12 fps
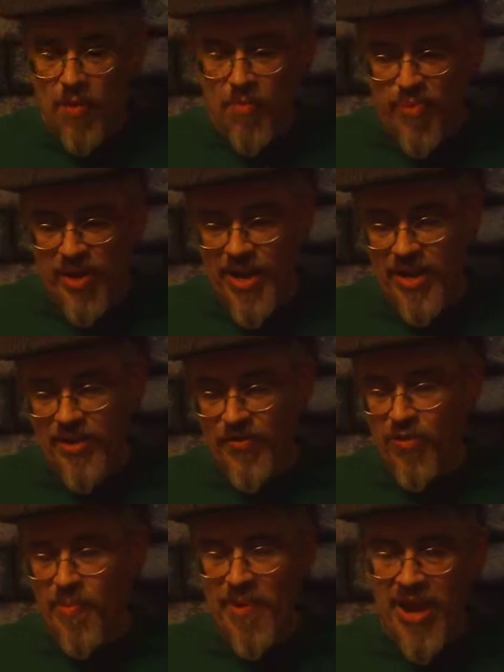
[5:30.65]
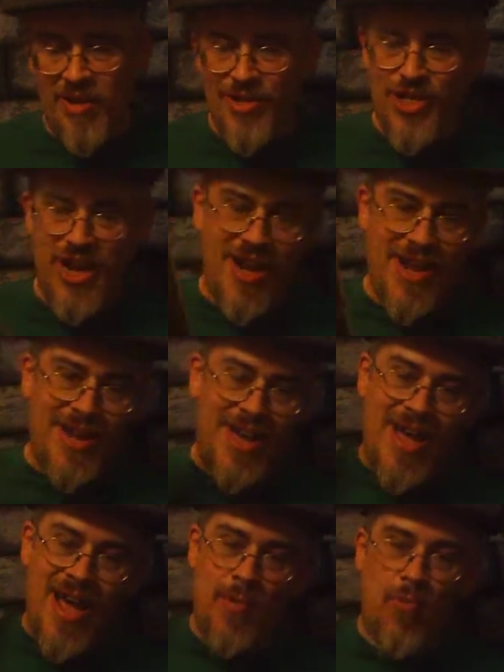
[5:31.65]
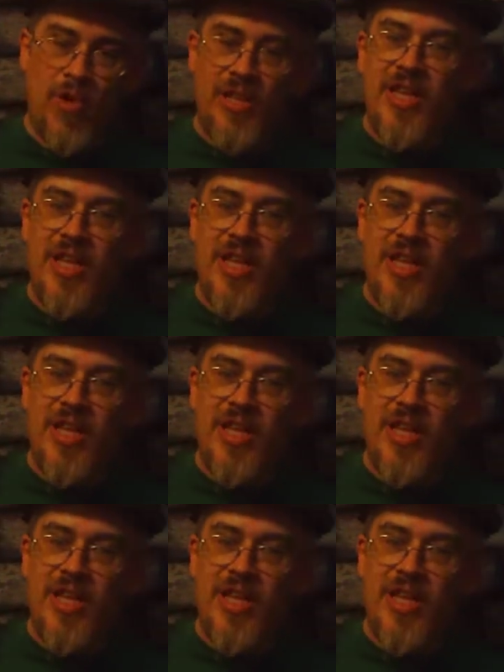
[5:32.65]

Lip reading: But Superman Unchained, I really